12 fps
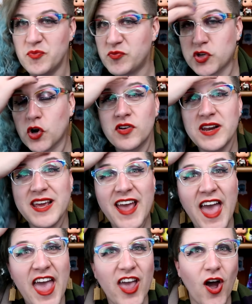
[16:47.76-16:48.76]

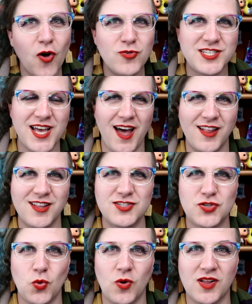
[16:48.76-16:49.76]
Turning a hotel
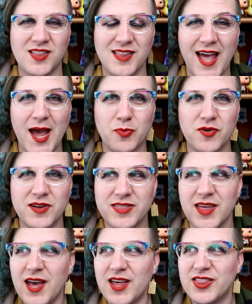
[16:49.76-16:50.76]
into a
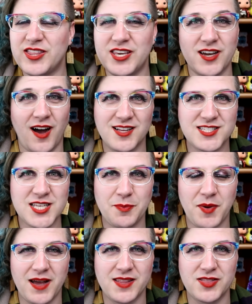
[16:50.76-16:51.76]
labyrinth. The concept
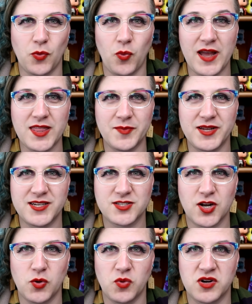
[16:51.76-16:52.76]
behind the way the
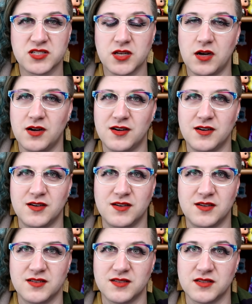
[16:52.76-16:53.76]
Minotaur works.
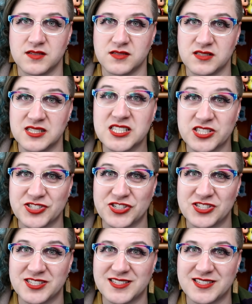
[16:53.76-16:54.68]
Oh, this is good